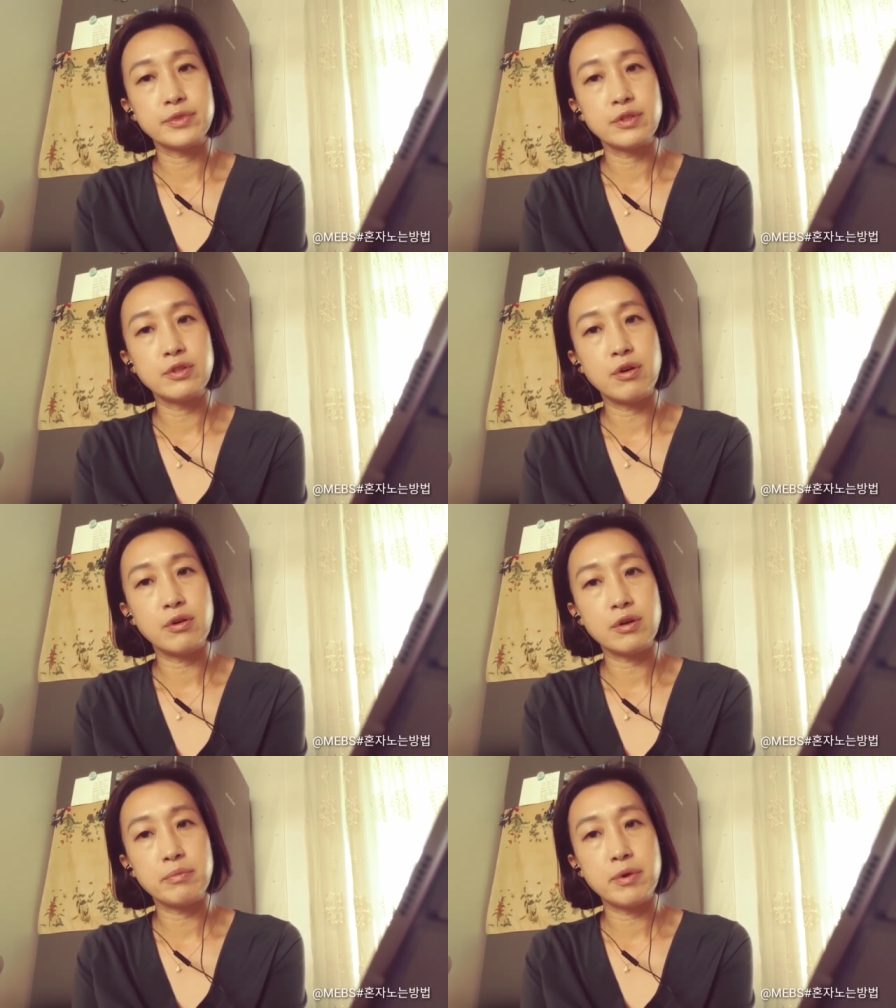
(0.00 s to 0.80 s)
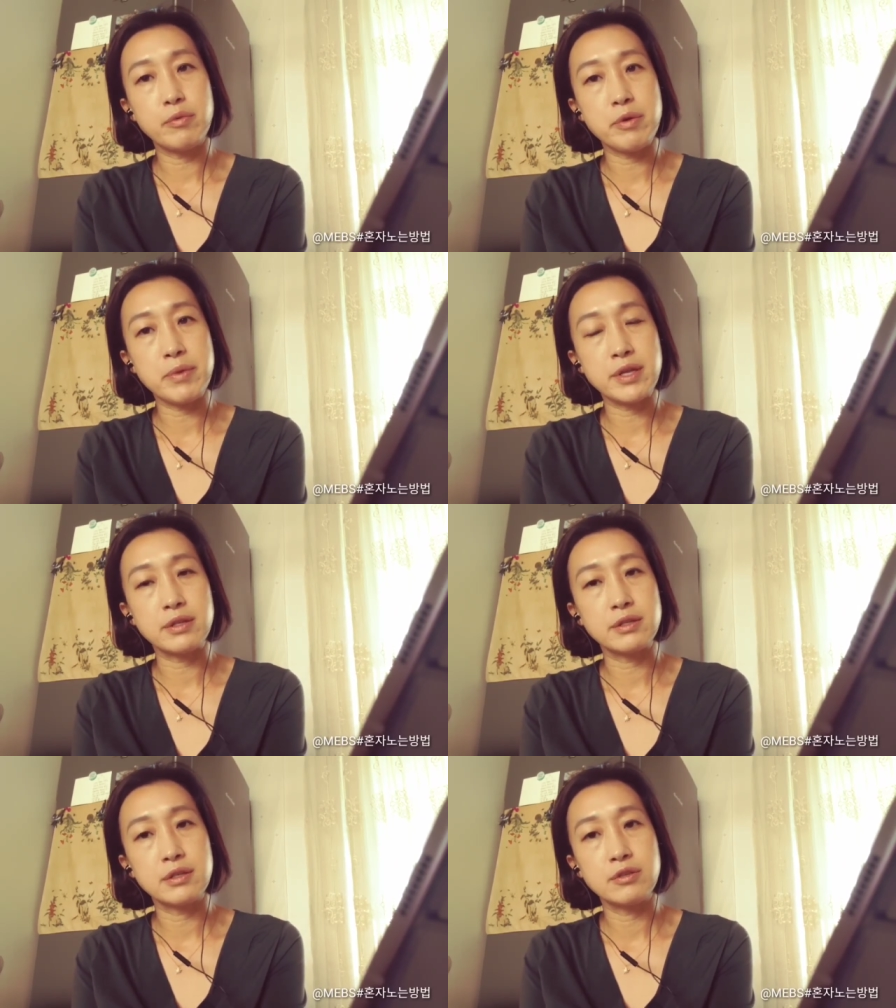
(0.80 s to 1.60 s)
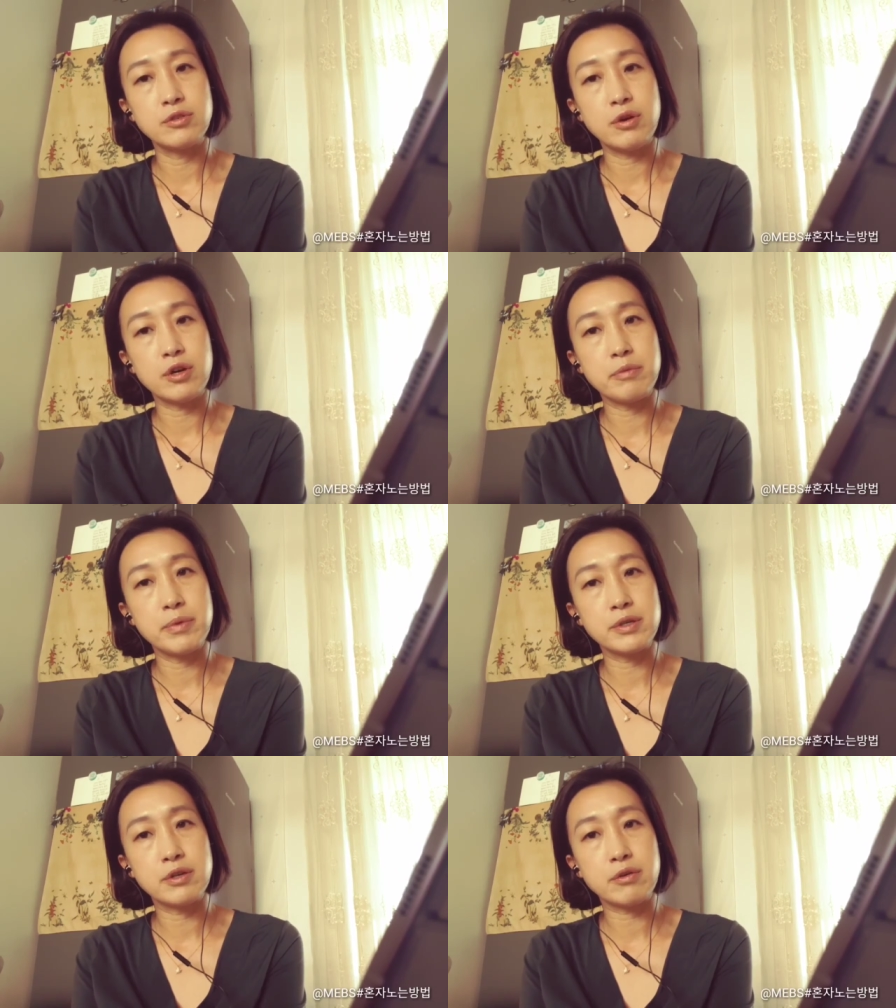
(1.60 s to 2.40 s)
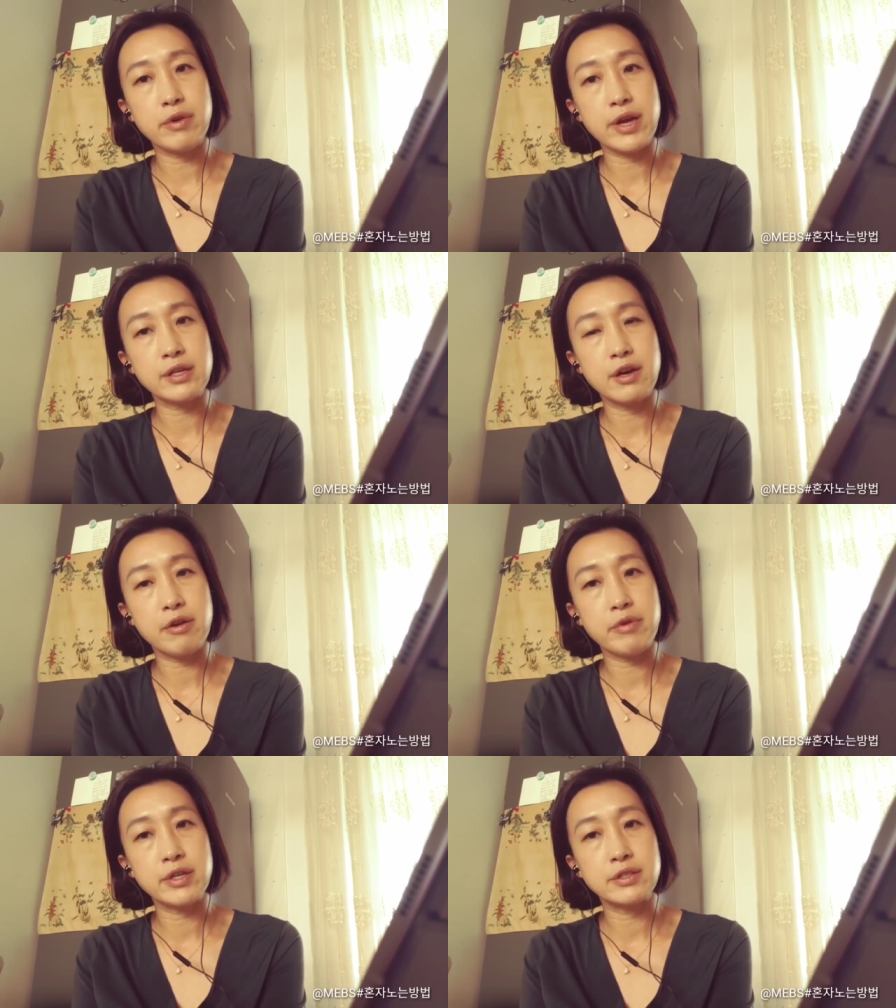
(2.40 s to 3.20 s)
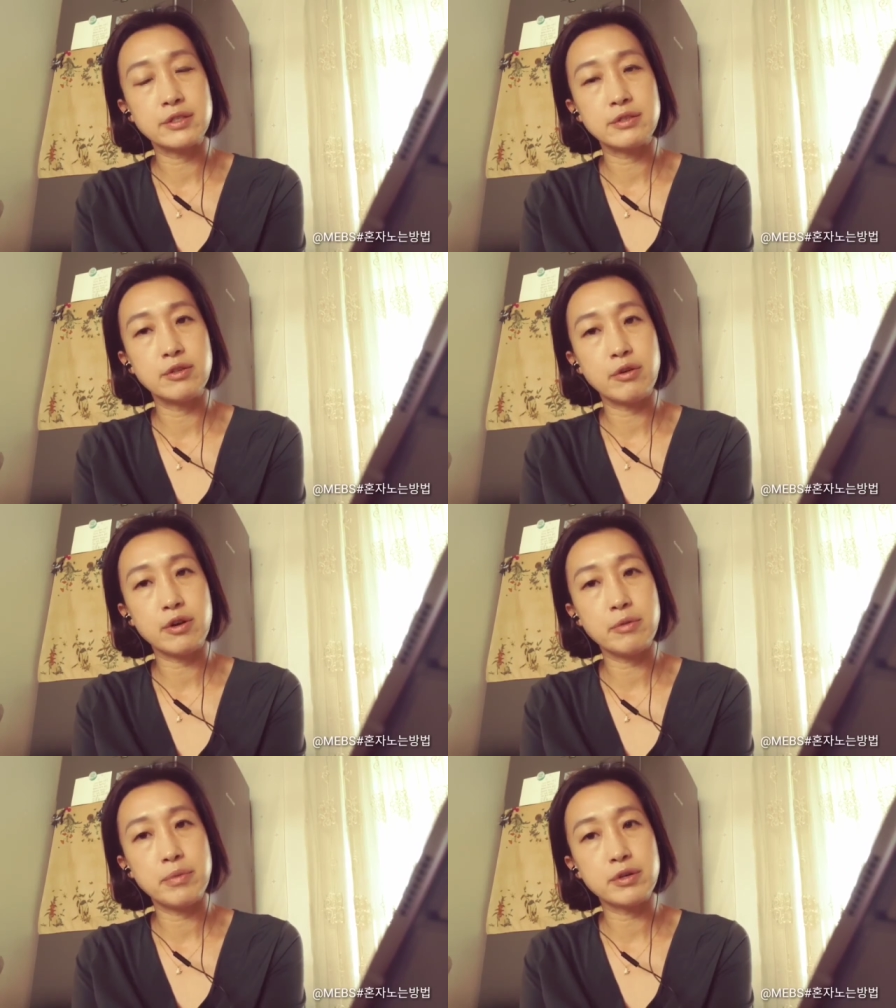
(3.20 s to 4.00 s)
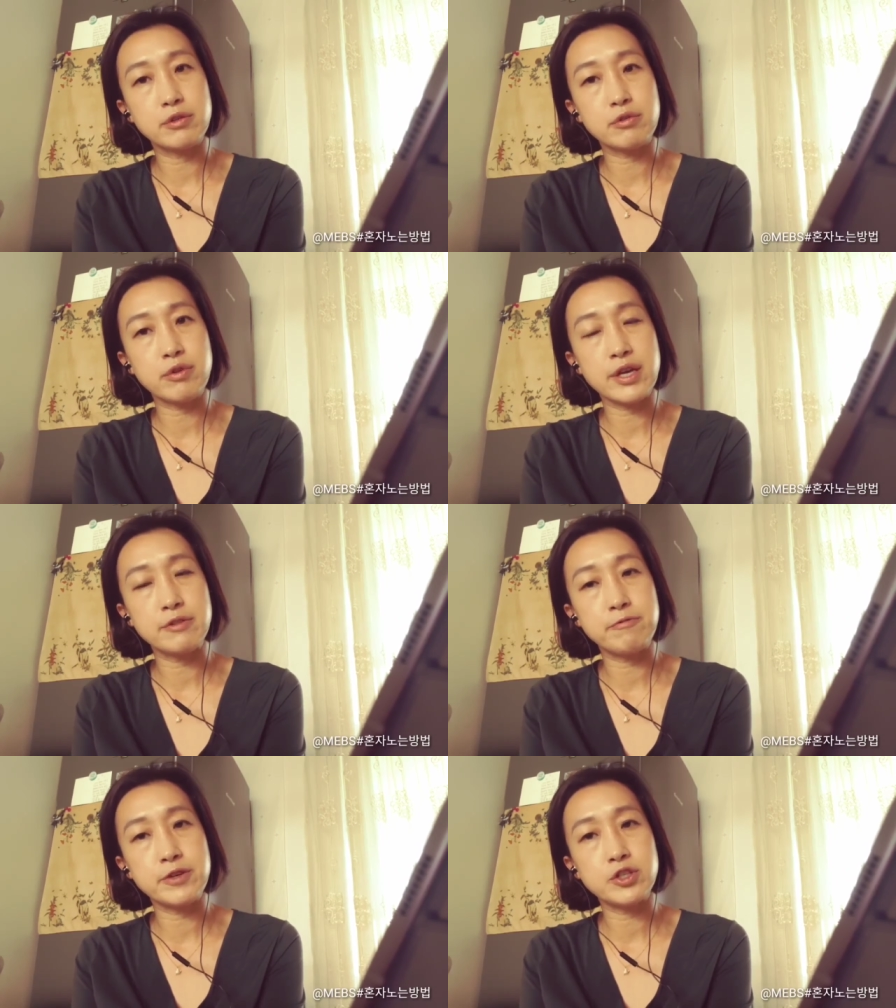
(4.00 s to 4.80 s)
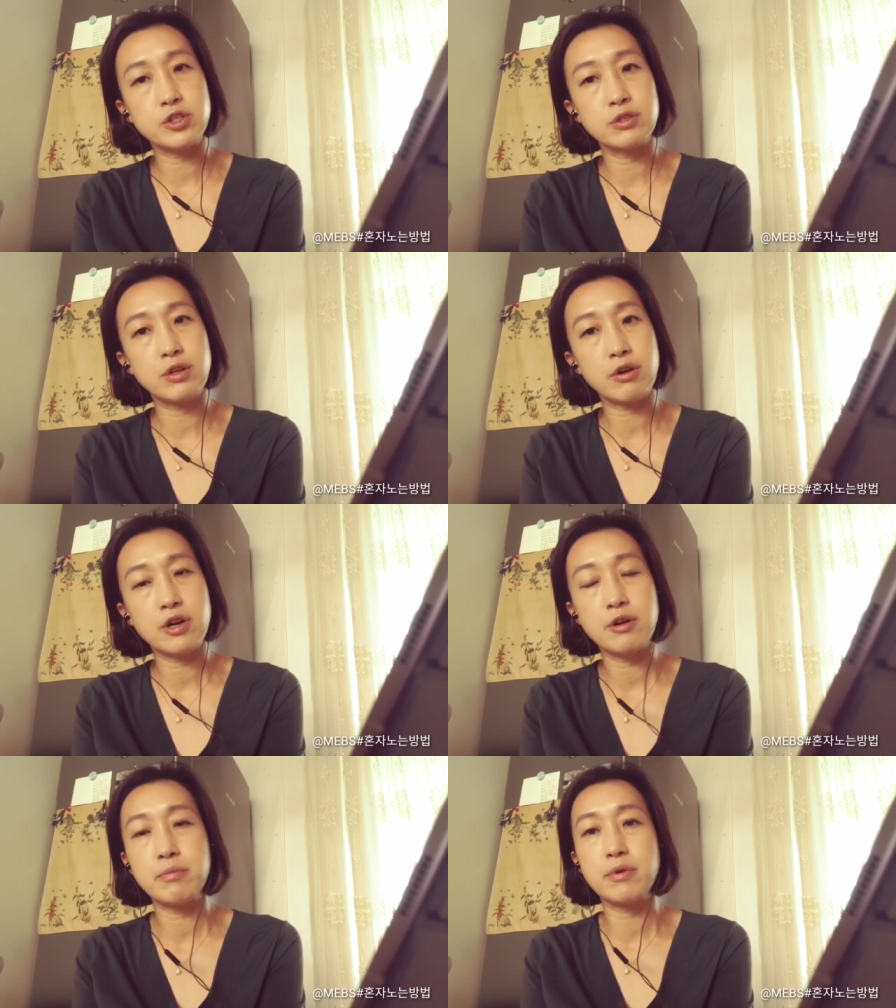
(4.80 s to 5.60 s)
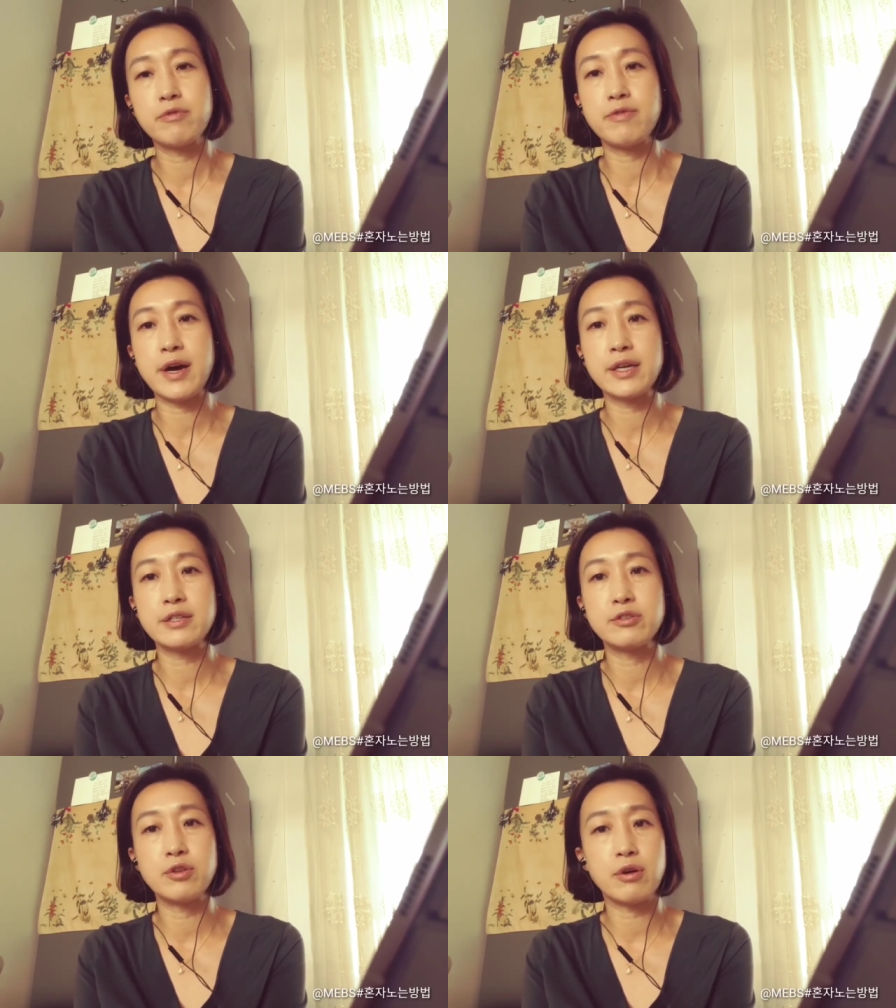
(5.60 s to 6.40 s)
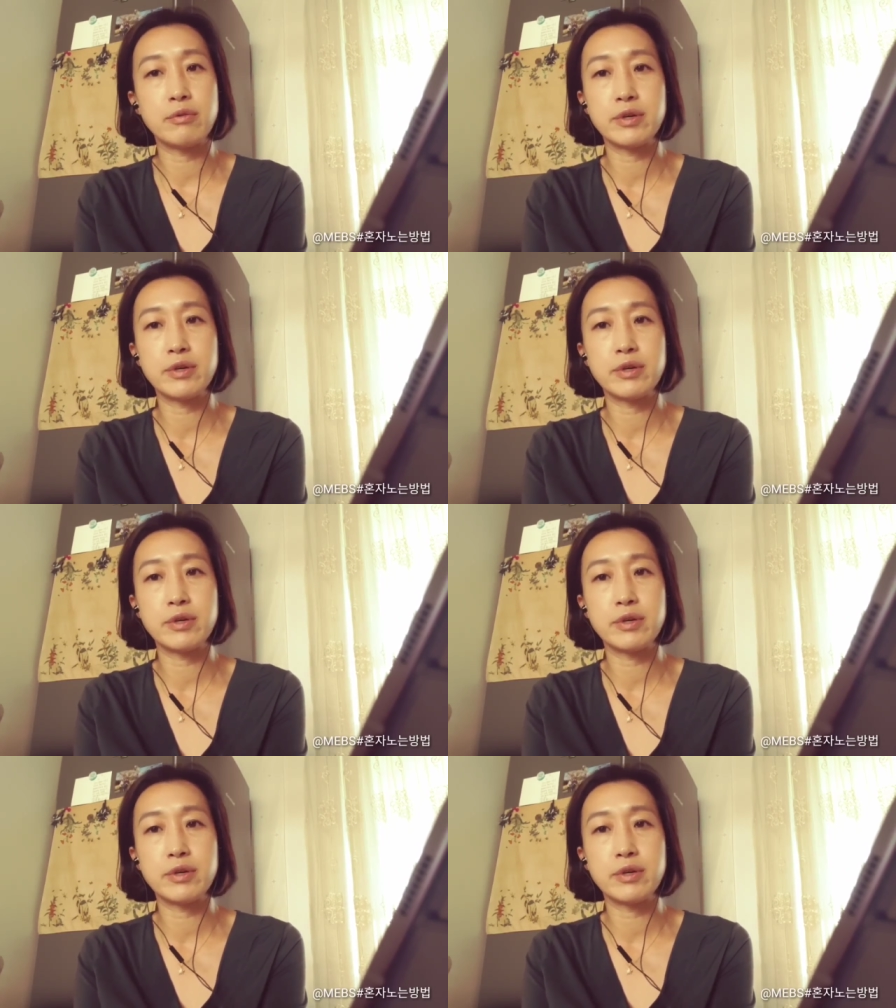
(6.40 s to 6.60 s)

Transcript: nor of women, nor of great currents, nor of great fish, nor of a fight, nor a